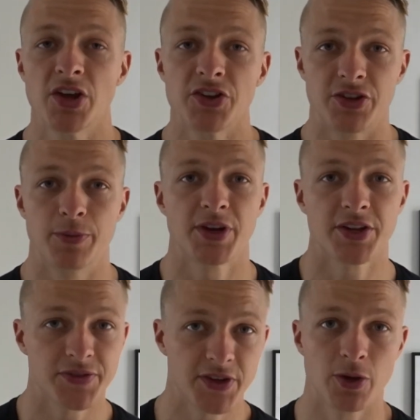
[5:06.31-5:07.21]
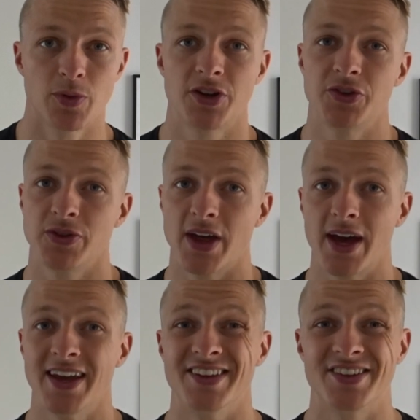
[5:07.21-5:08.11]
So the biggest thing you want to do
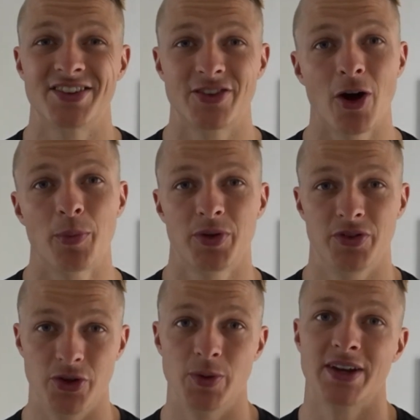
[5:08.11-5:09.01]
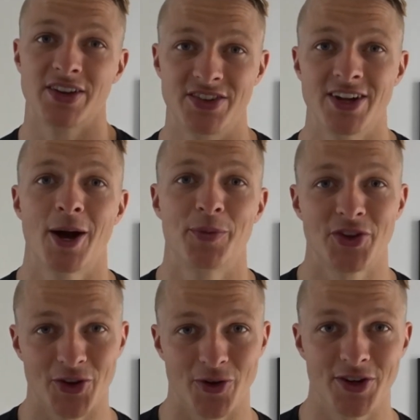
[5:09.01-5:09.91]
there is stop doing sit-ups
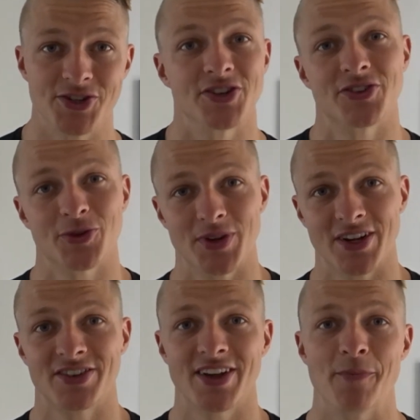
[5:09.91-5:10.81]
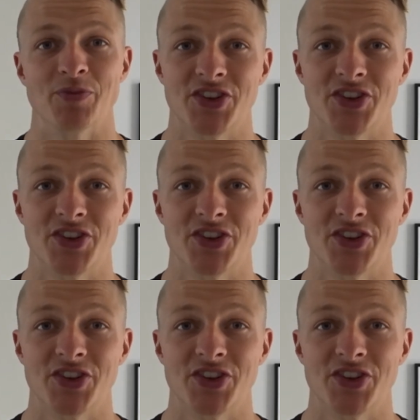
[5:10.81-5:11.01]
and crunches to an extent.